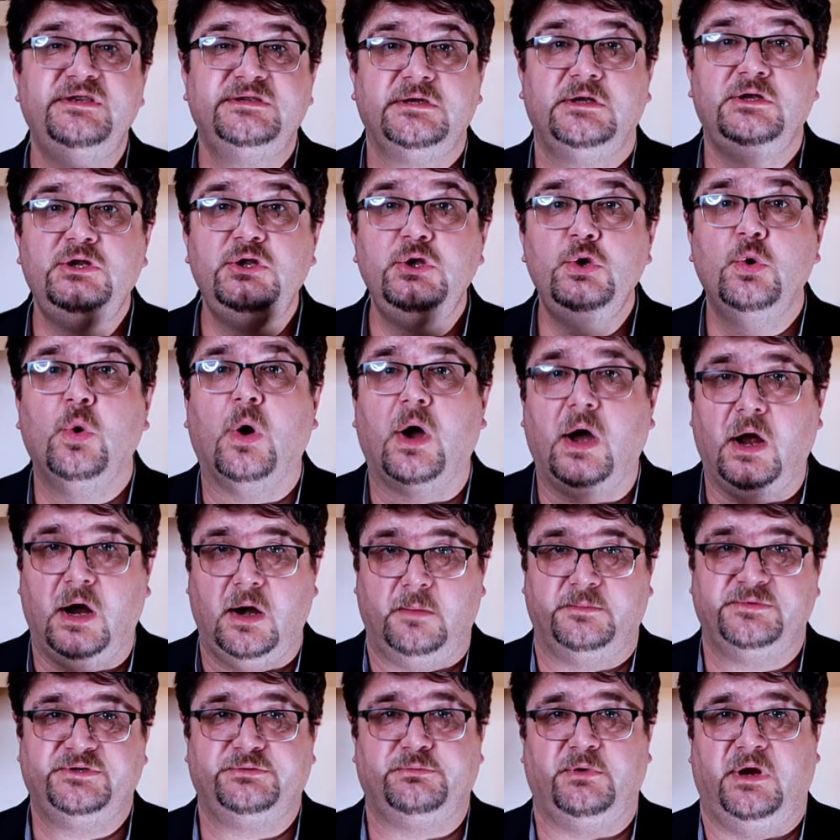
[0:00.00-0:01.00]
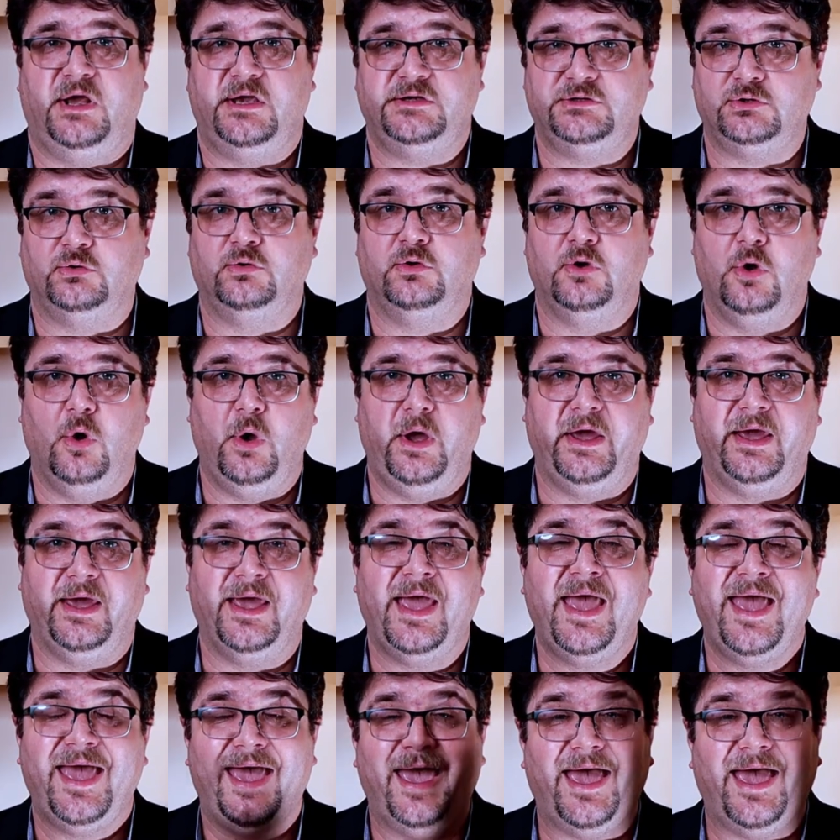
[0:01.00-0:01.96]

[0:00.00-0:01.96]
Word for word: is a new arms race ongoing,